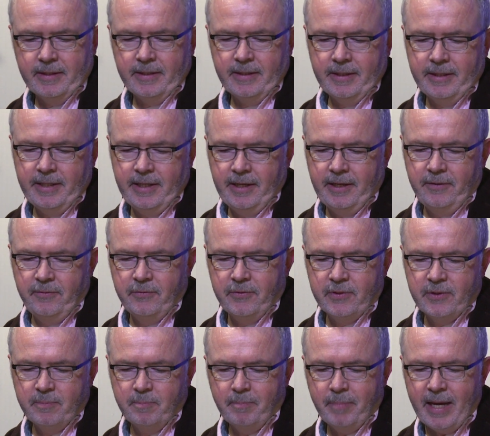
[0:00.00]

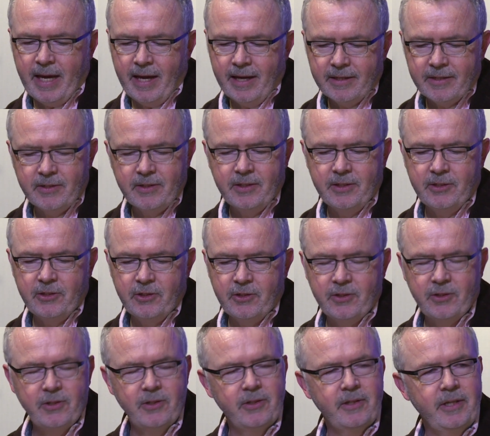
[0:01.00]
leaves
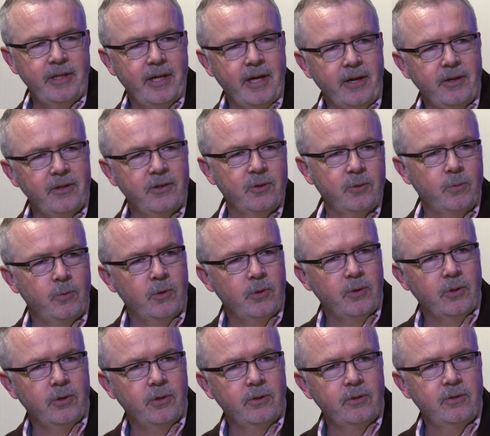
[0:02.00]
passage to the
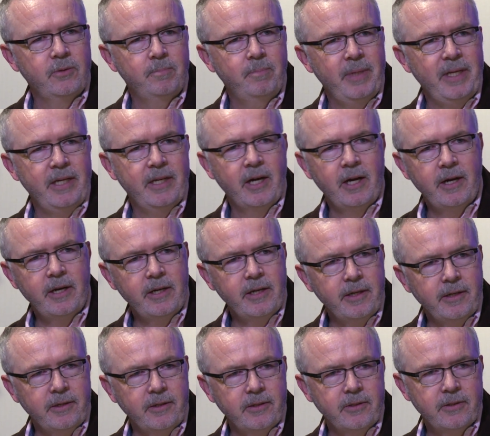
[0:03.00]
underworld
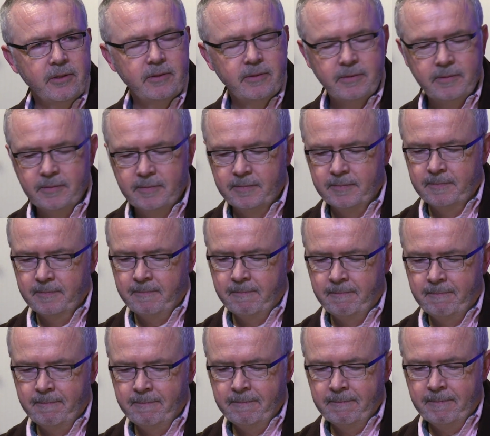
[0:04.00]
behind,
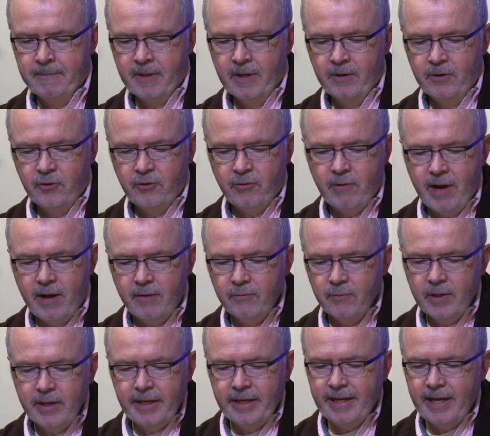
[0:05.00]

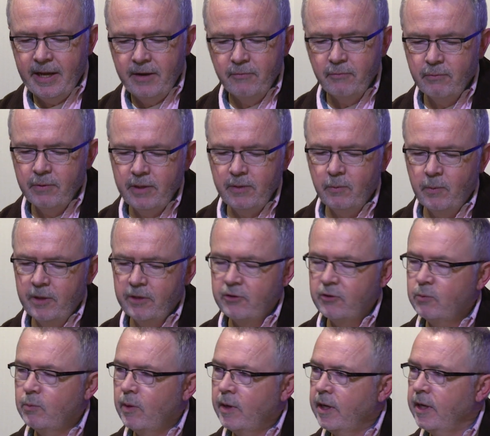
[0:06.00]
traveling every
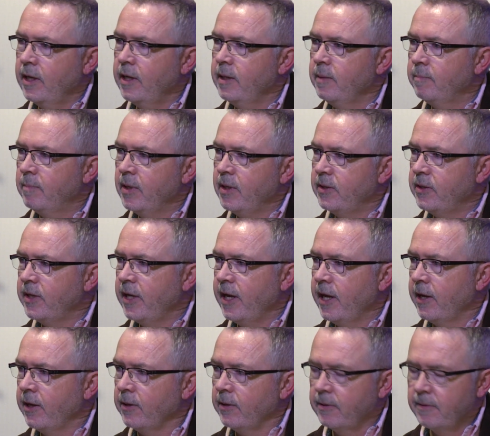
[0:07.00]
which way but
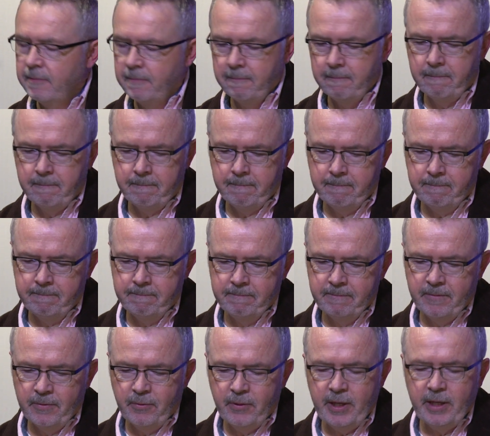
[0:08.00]
down.
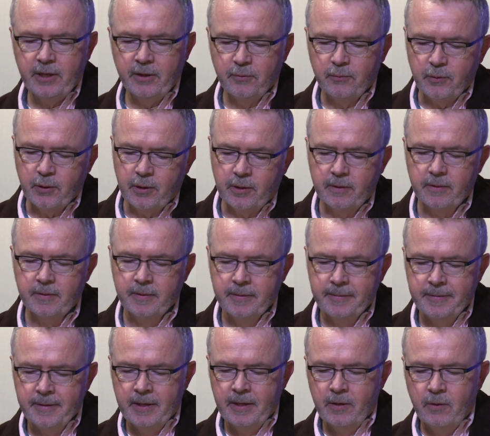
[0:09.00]
Think of it.
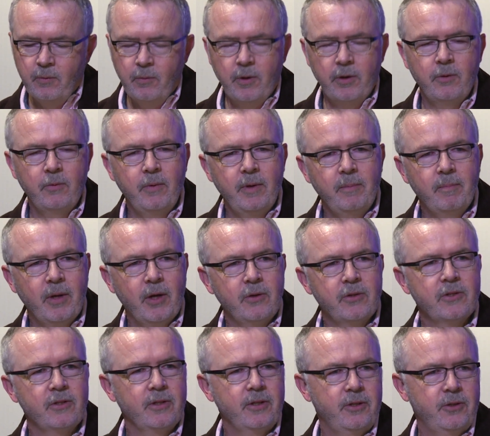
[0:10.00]
What do we
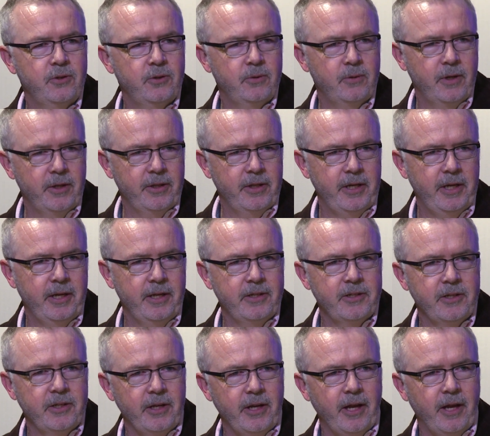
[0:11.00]
mostly do on the
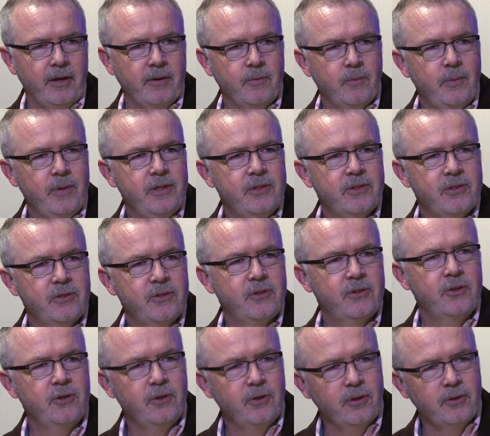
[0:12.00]
internet? We
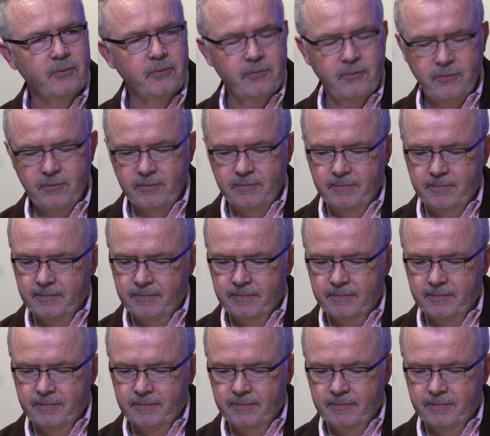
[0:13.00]
surf,